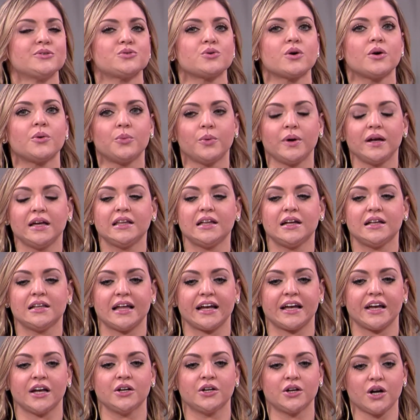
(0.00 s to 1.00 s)
So I really
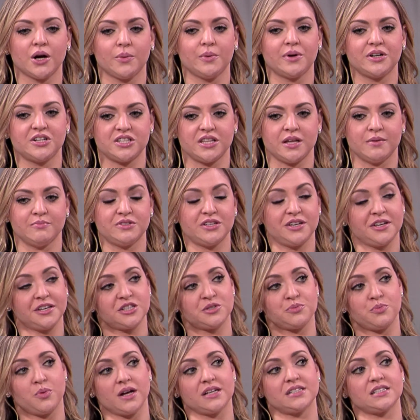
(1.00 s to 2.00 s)
like encourage them to
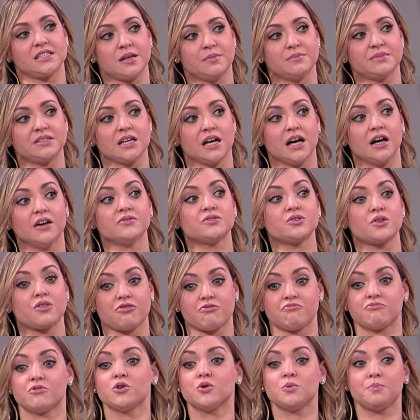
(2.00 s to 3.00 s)
express themselves
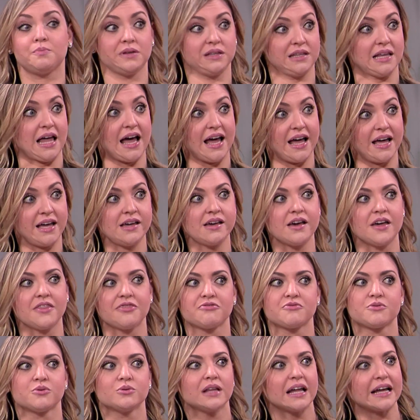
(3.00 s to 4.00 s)
through play and
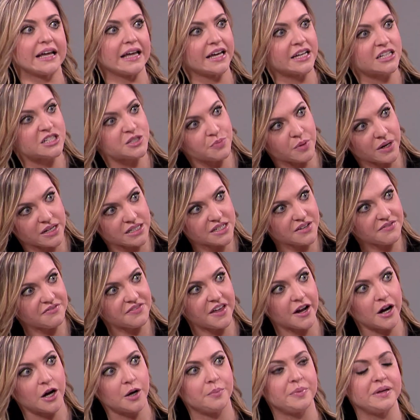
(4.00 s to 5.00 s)
through like expressive
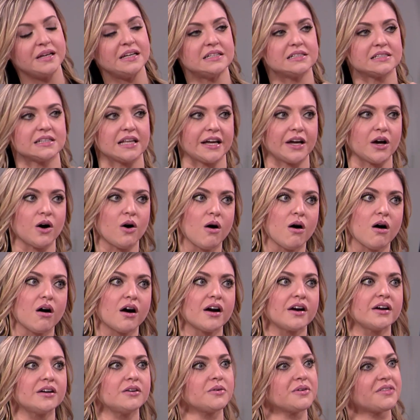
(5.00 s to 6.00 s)
therapies like
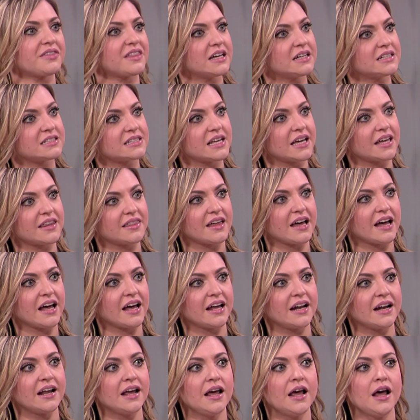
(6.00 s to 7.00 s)
art or things like
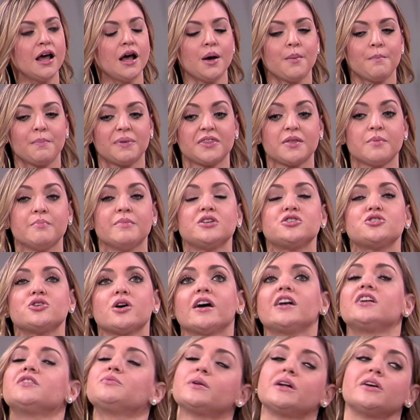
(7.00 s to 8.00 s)
that. But the
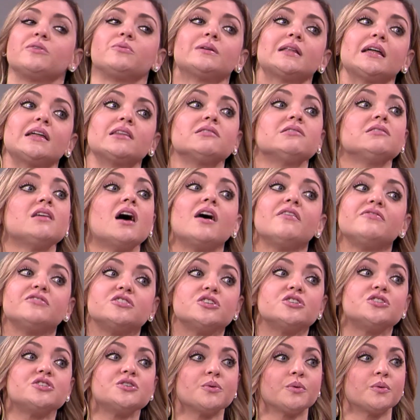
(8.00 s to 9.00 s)
majority of what I really love
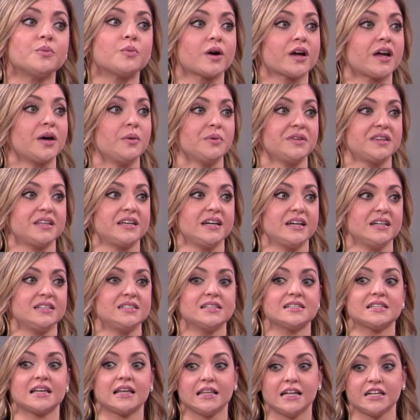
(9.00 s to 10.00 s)
to do when working with kids
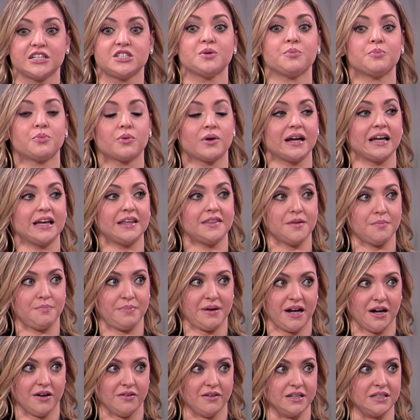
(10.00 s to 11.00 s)
is I like to bring in the
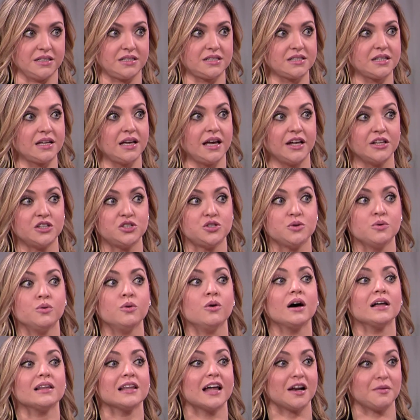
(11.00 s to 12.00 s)
parents and do
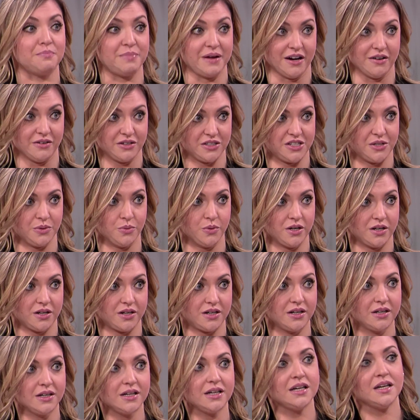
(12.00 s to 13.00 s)
a lot of parenting work.
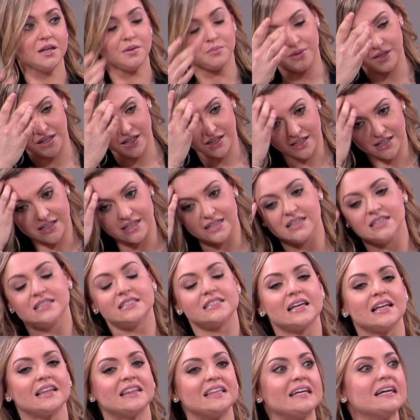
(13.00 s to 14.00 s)
Because
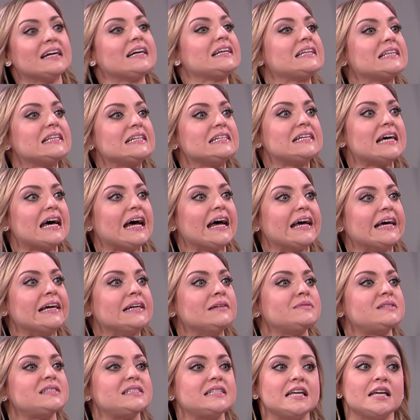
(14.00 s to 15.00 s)
at the end of the day,
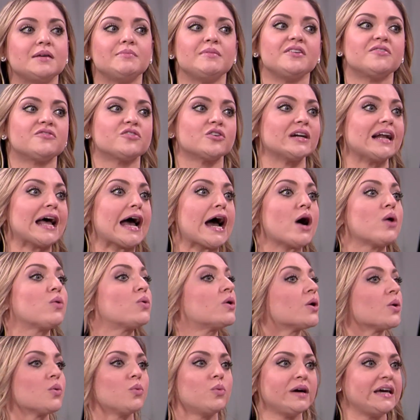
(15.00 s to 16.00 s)
seeing me for an hour
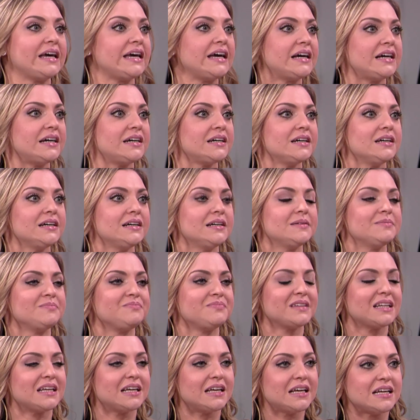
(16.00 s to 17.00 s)
a week
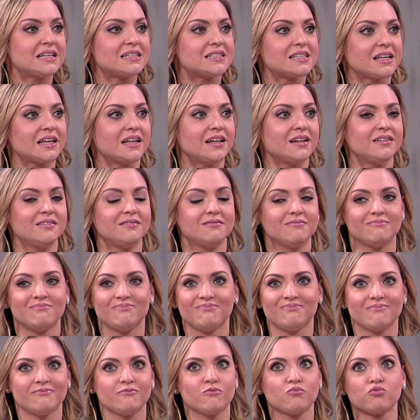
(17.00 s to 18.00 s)
isn't
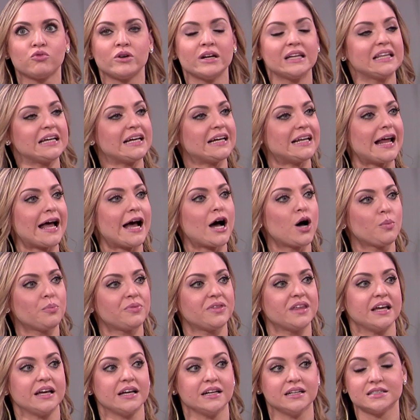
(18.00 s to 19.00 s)
really gonna help
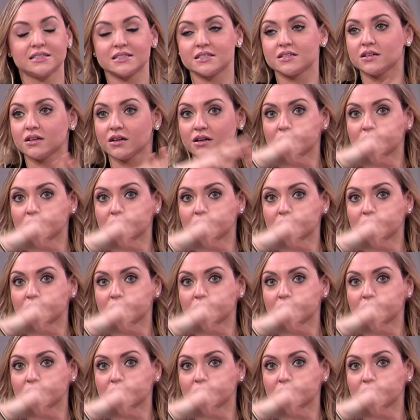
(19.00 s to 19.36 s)
things,